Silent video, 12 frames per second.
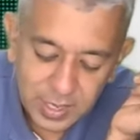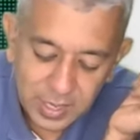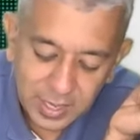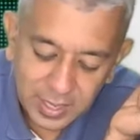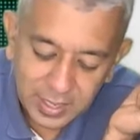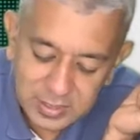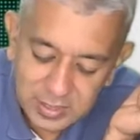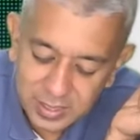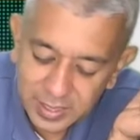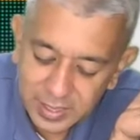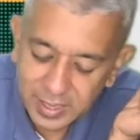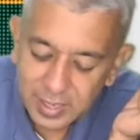it is a
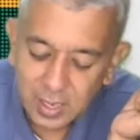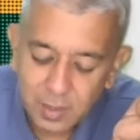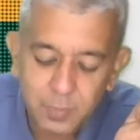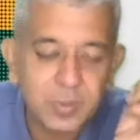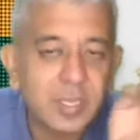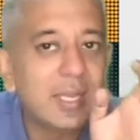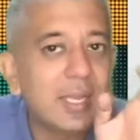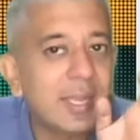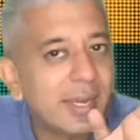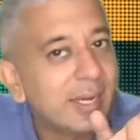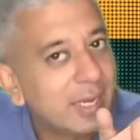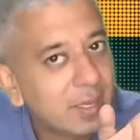retail company
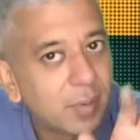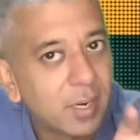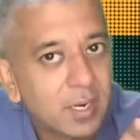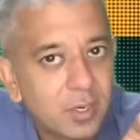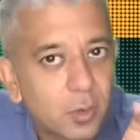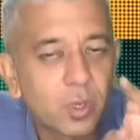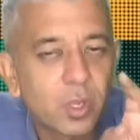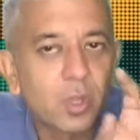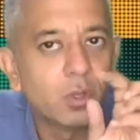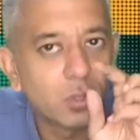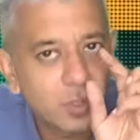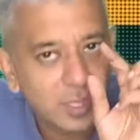like DMart. Okay. Although
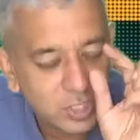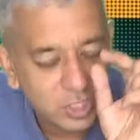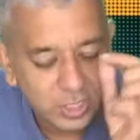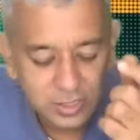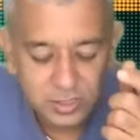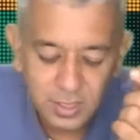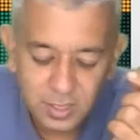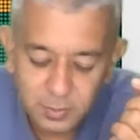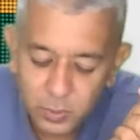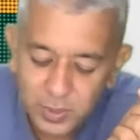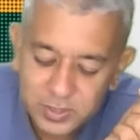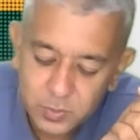they have changed the name to
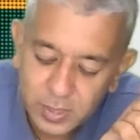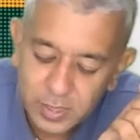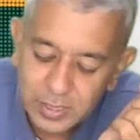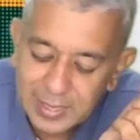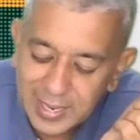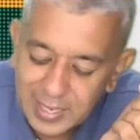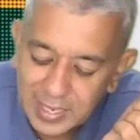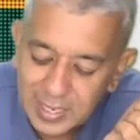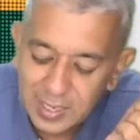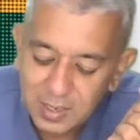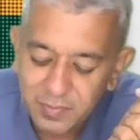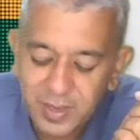S-Mart. Technically,
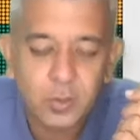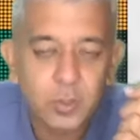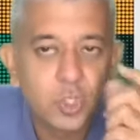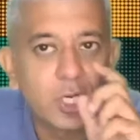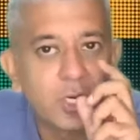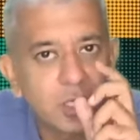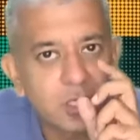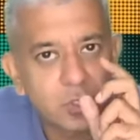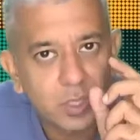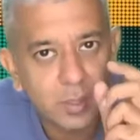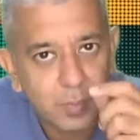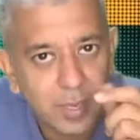value chain does not
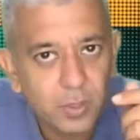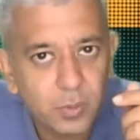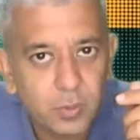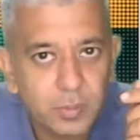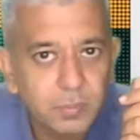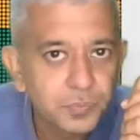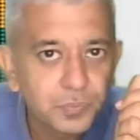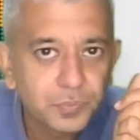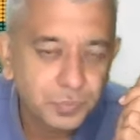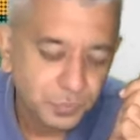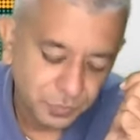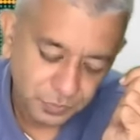apply to them,
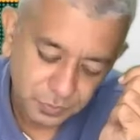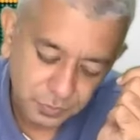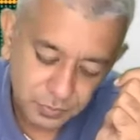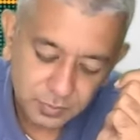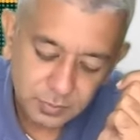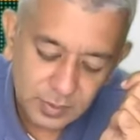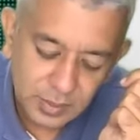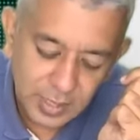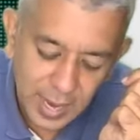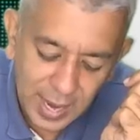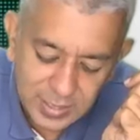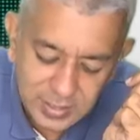
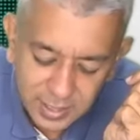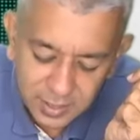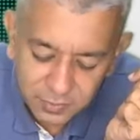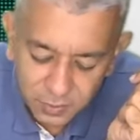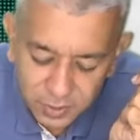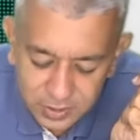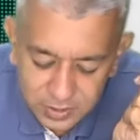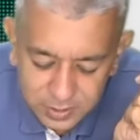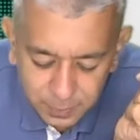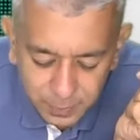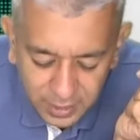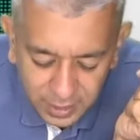as it was
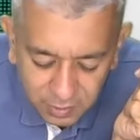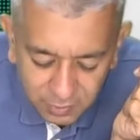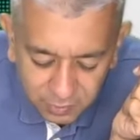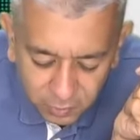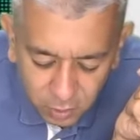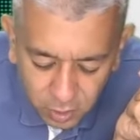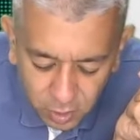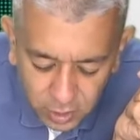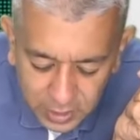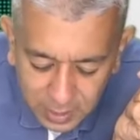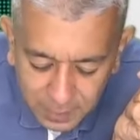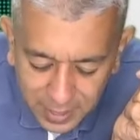made for a
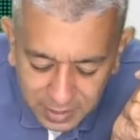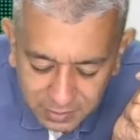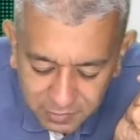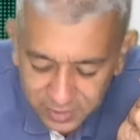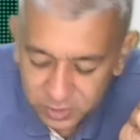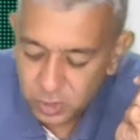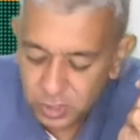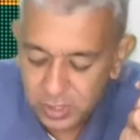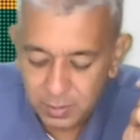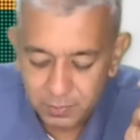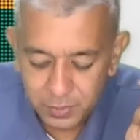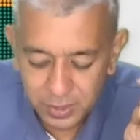manufacturing
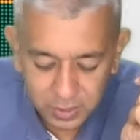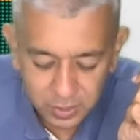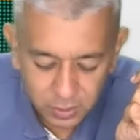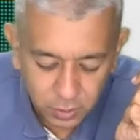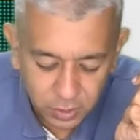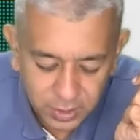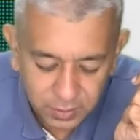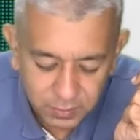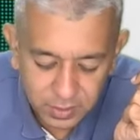company. Okay.